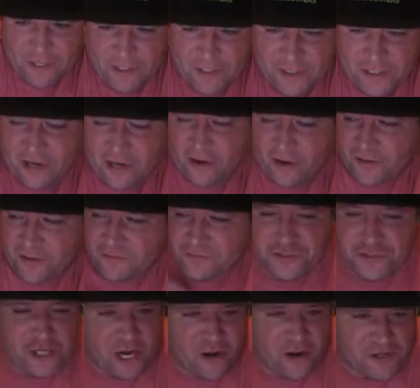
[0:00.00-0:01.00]
Cheers.
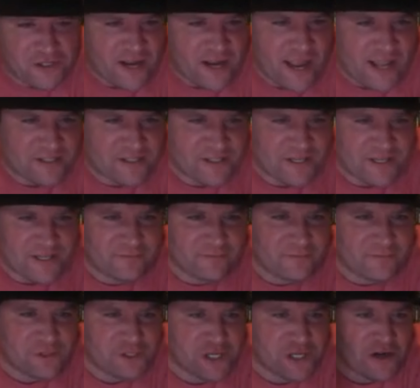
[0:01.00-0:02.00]
Cheers, Nancy.
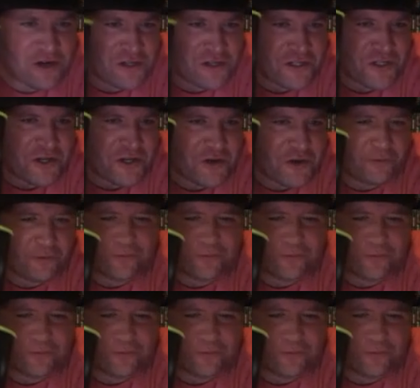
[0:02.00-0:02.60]
Cheers to you.